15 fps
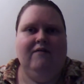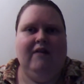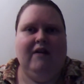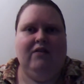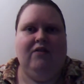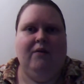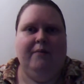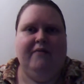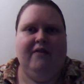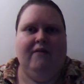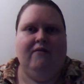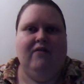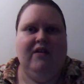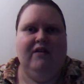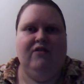victims
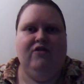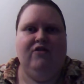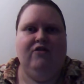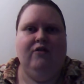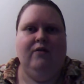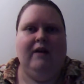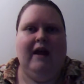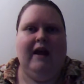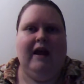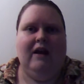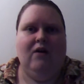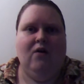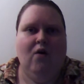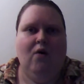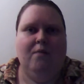of this shooting
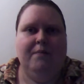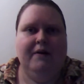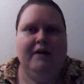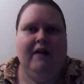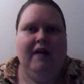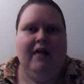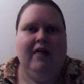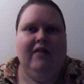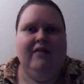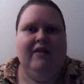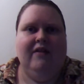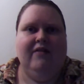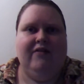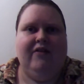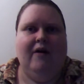and hope
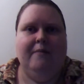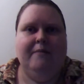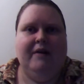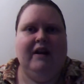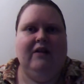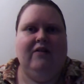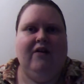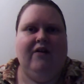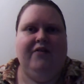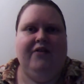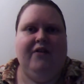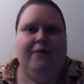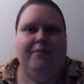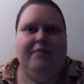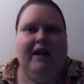that somebody does
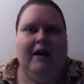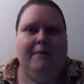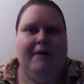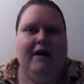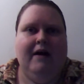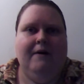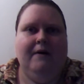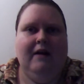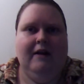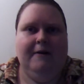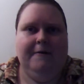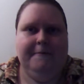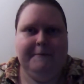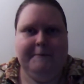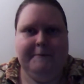something about it.